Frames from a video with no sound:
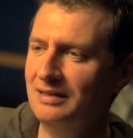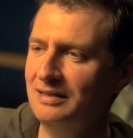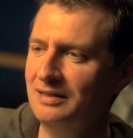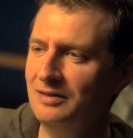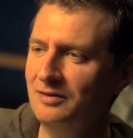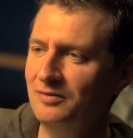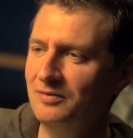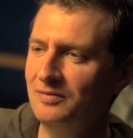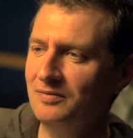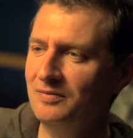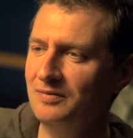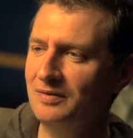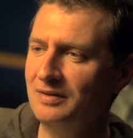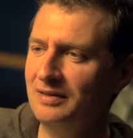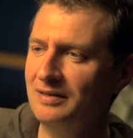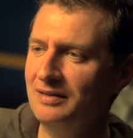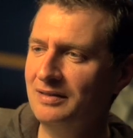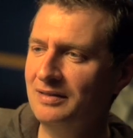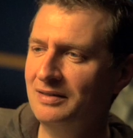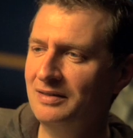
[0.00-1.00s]
you know,
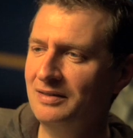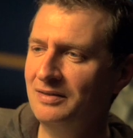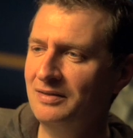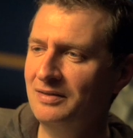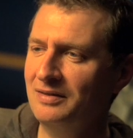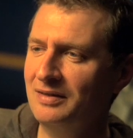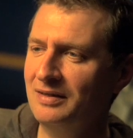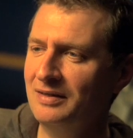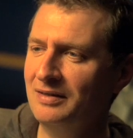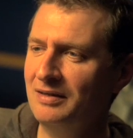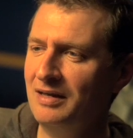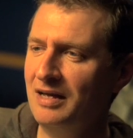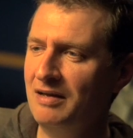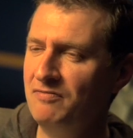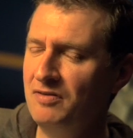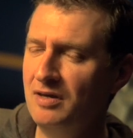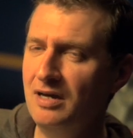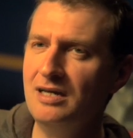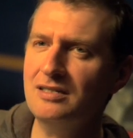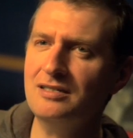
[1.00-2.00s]

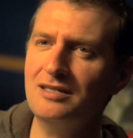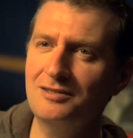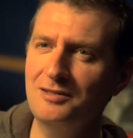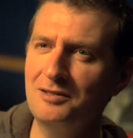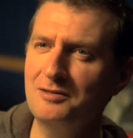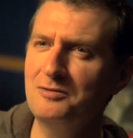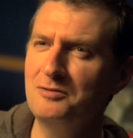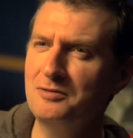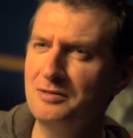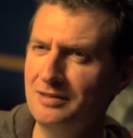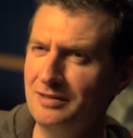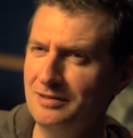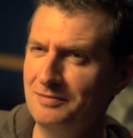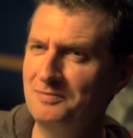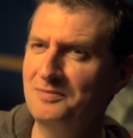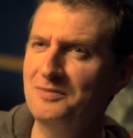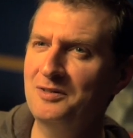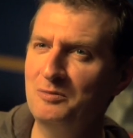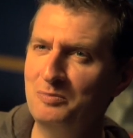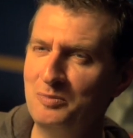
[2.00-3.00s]
if you ask a Dundonian,
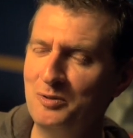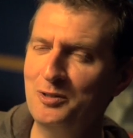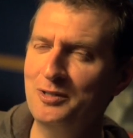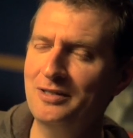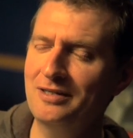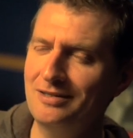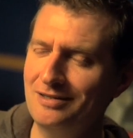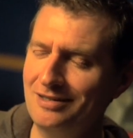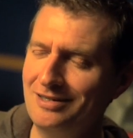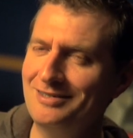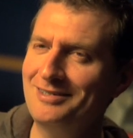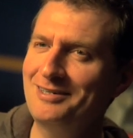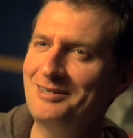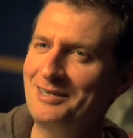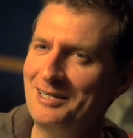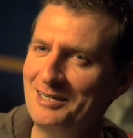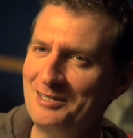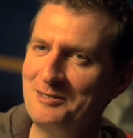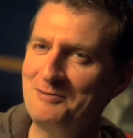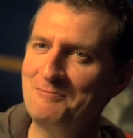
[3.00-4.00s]
they'll point you in the right
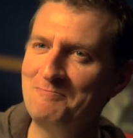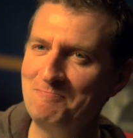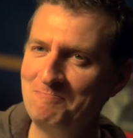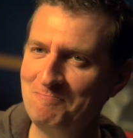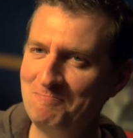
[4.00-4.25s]
direction.